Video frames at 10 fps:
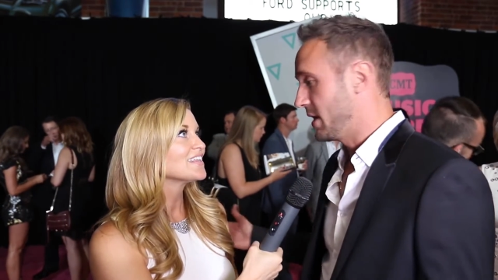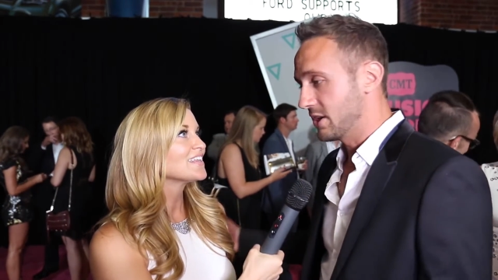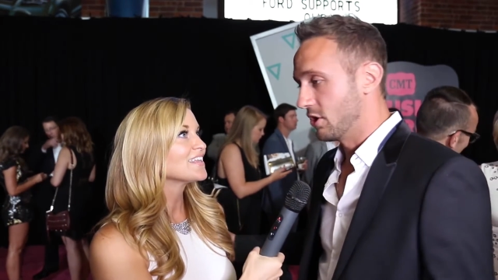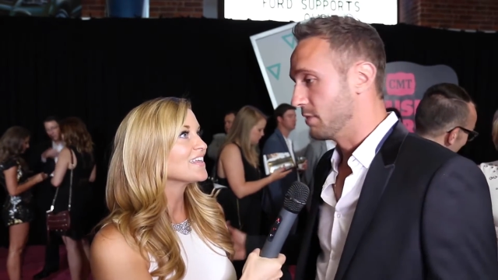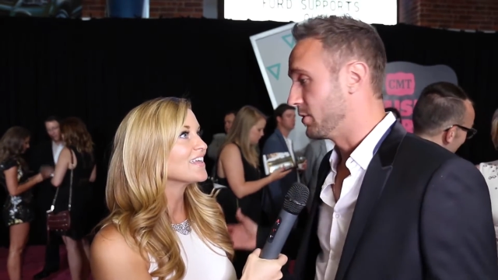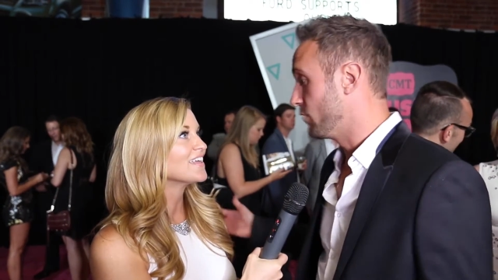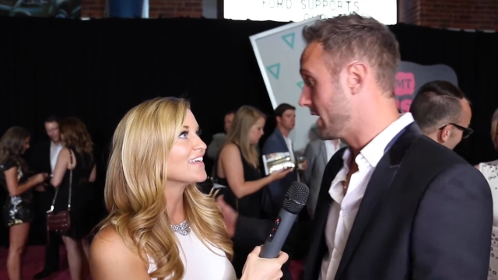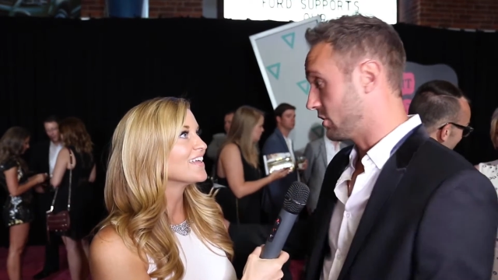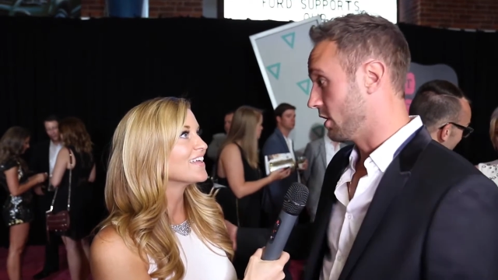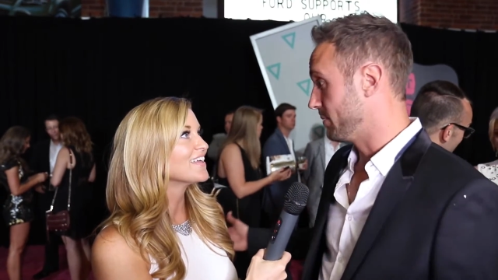Speaker 1: pink carpet,
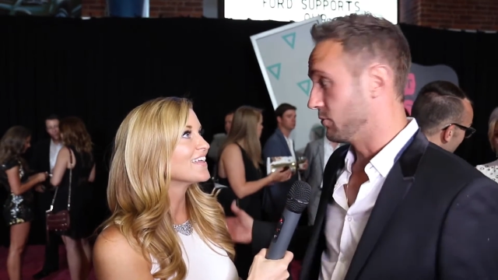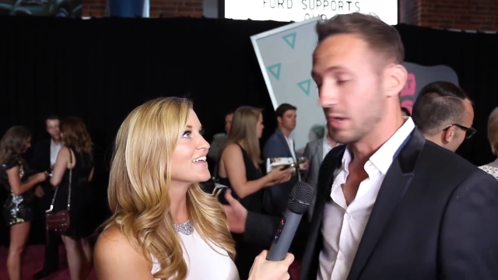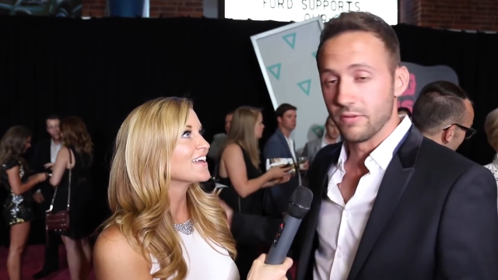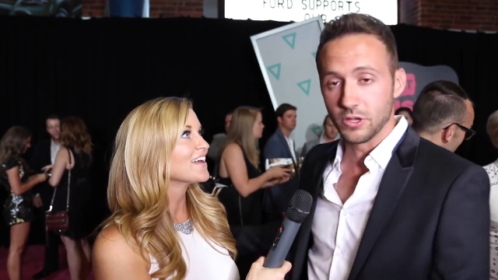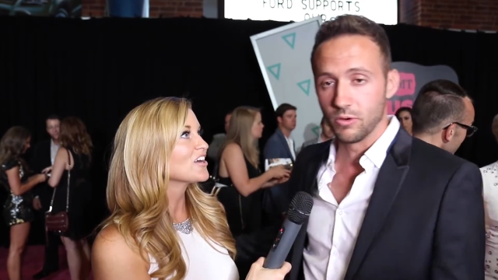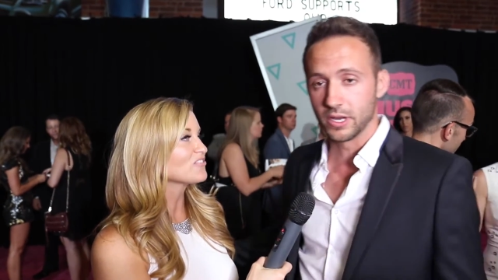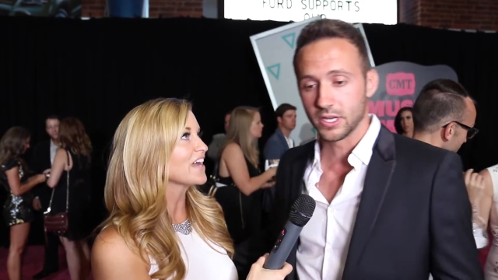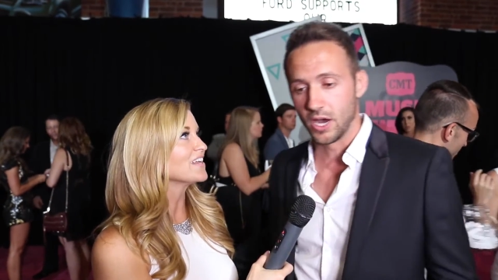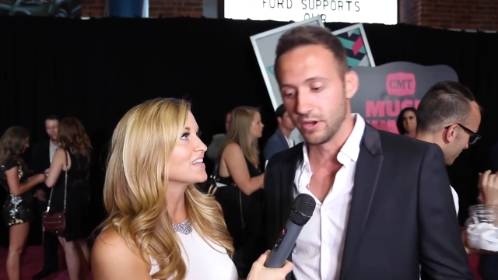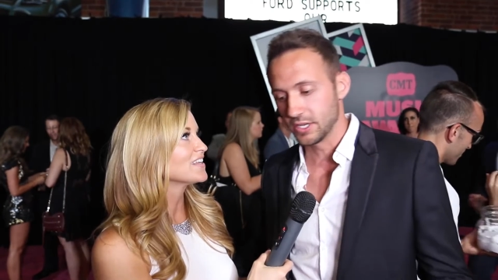red carpet, whatever you want right.
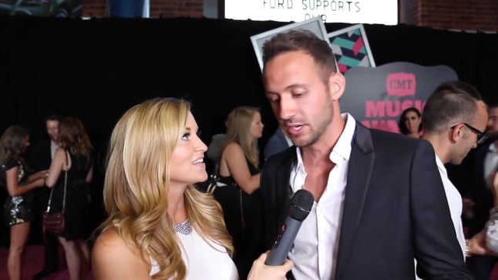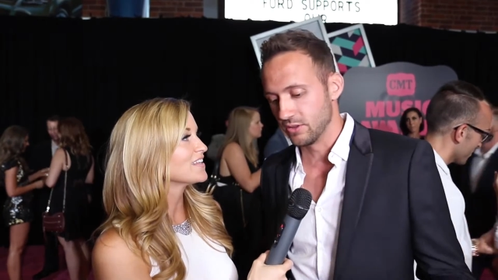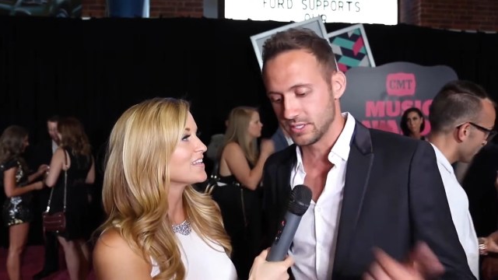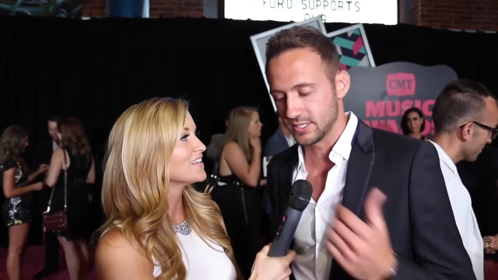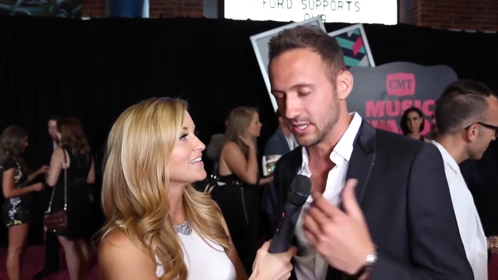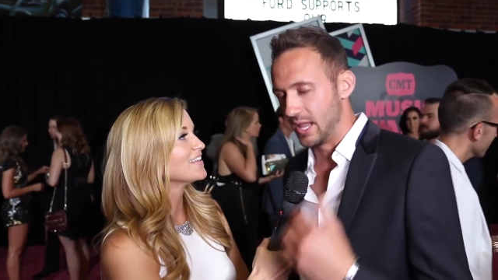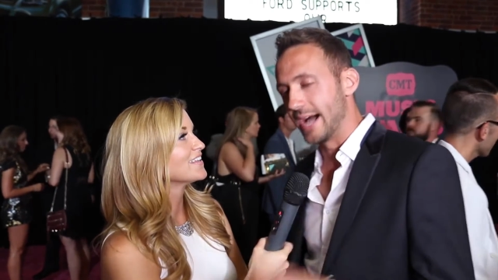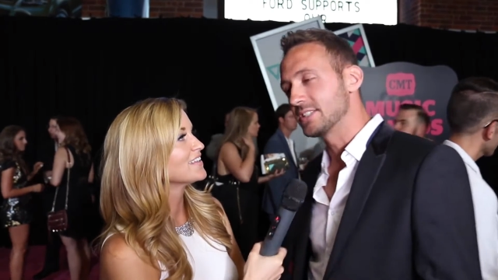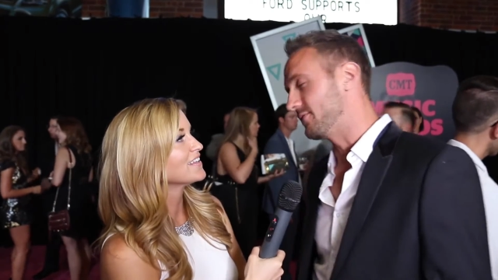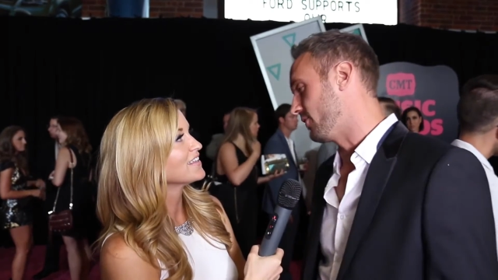to call it. You know, this is
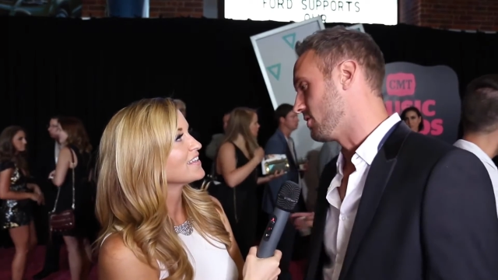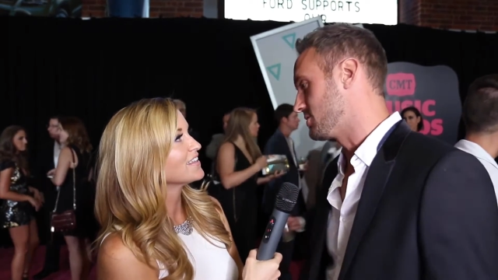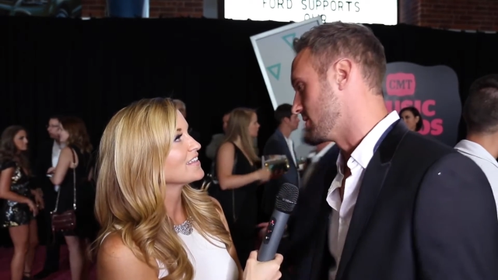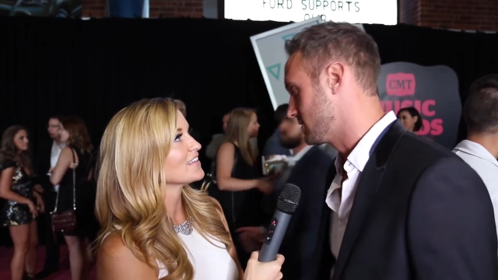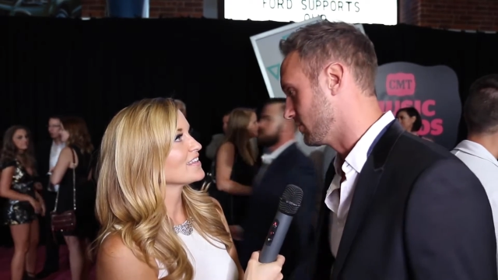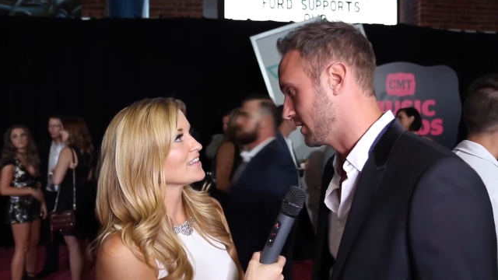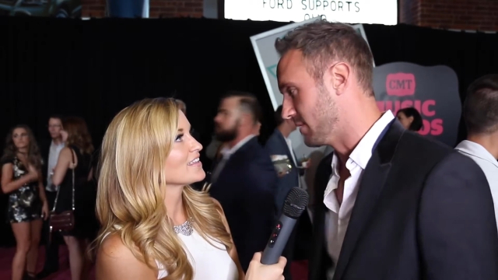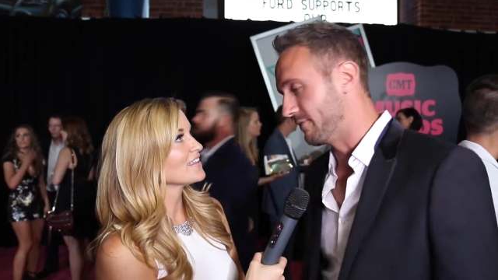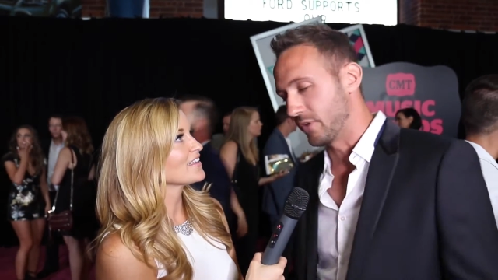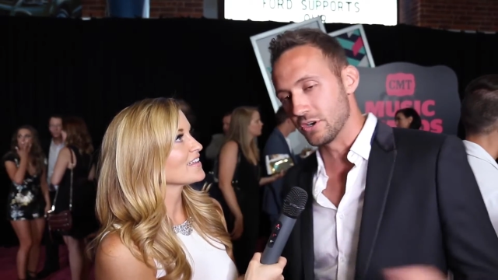lots of firsts this week.
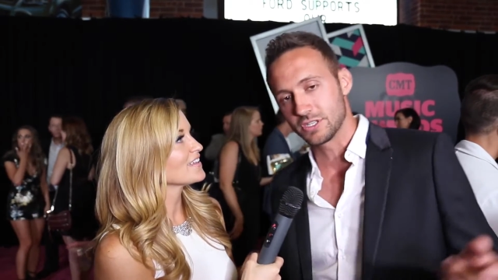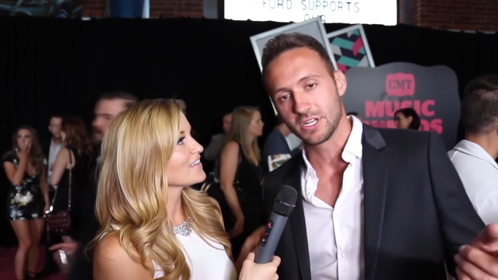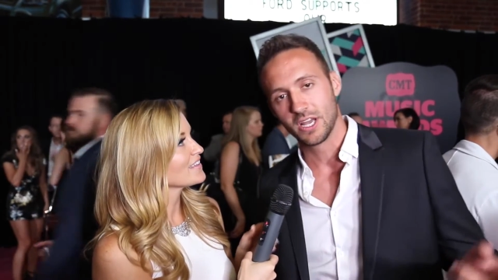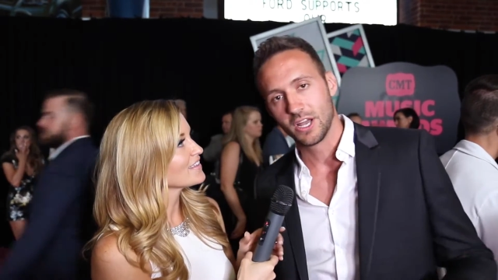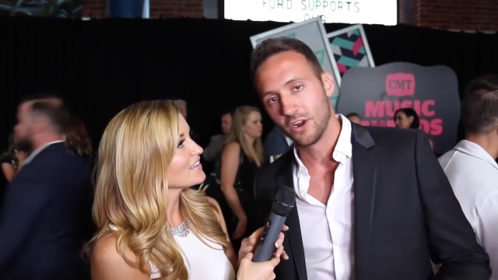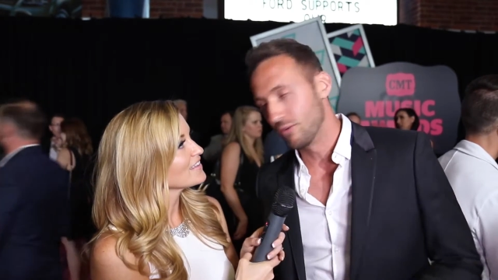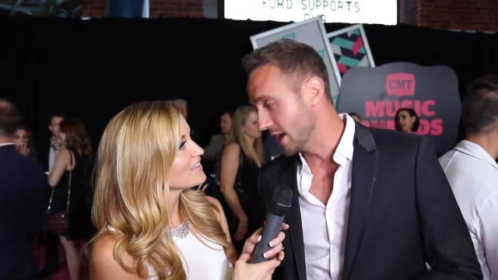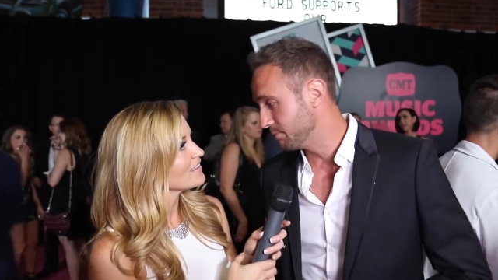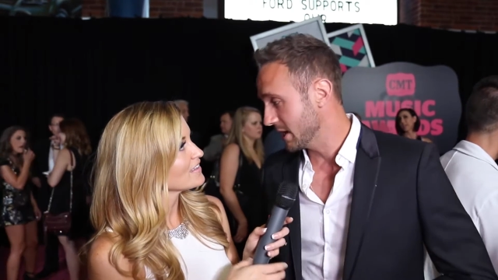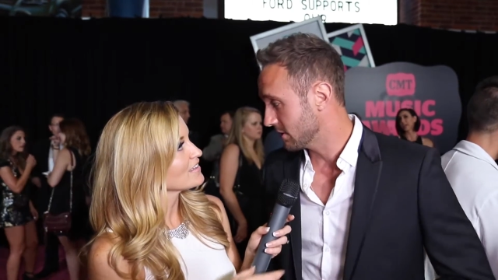My first
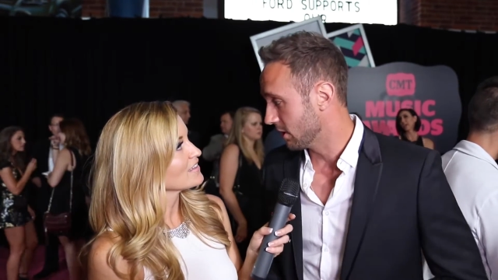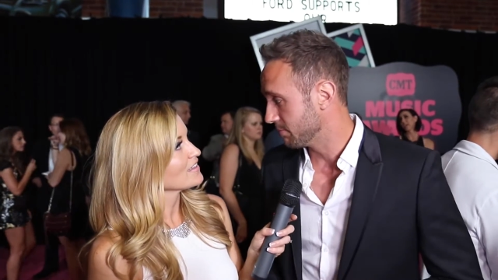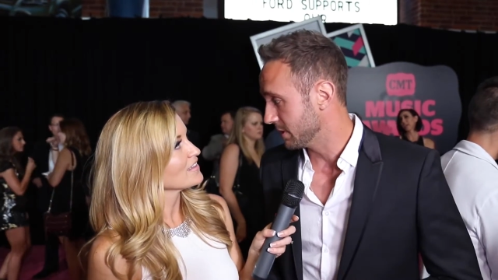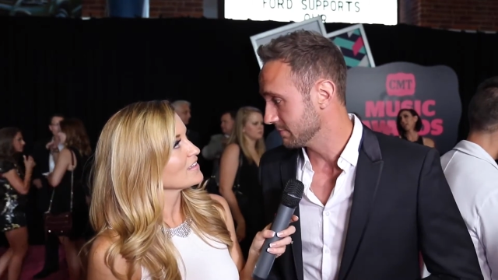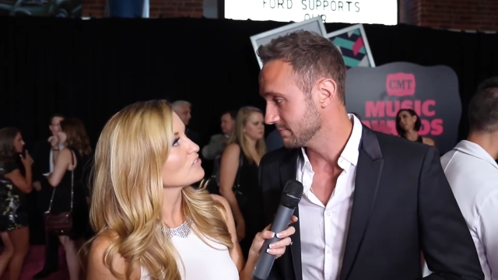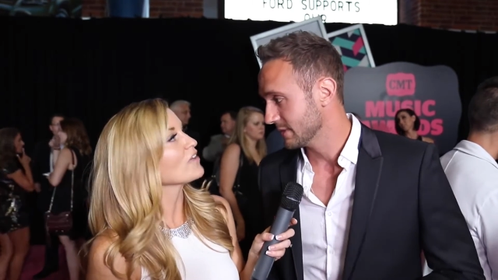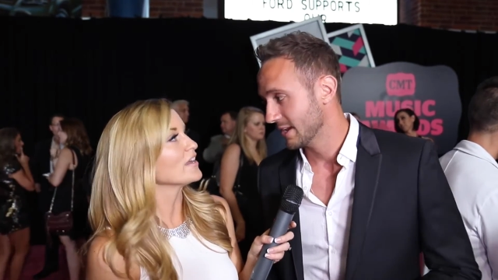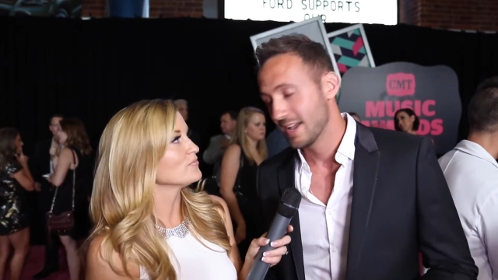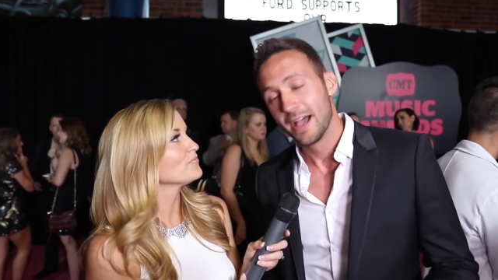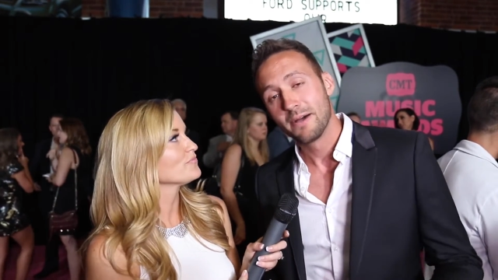red pink carpet.
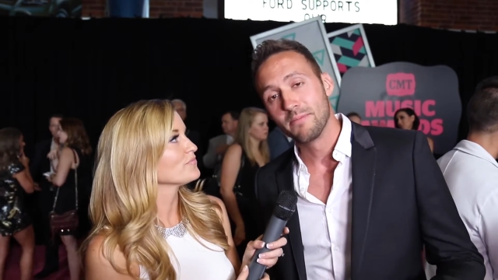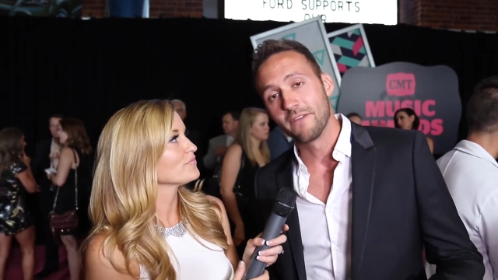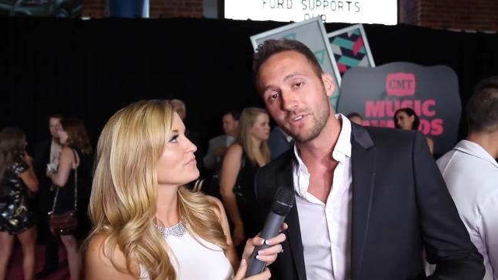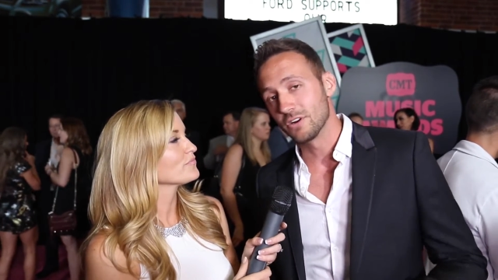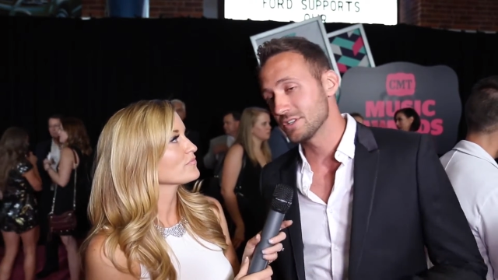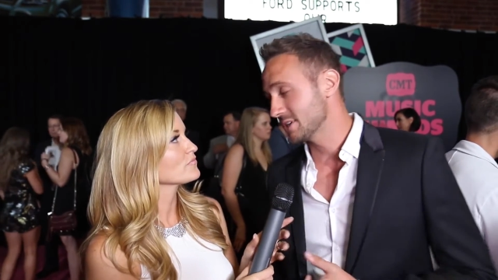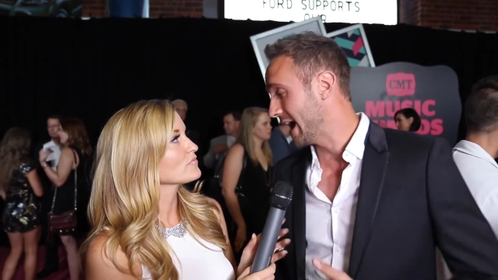Right. My first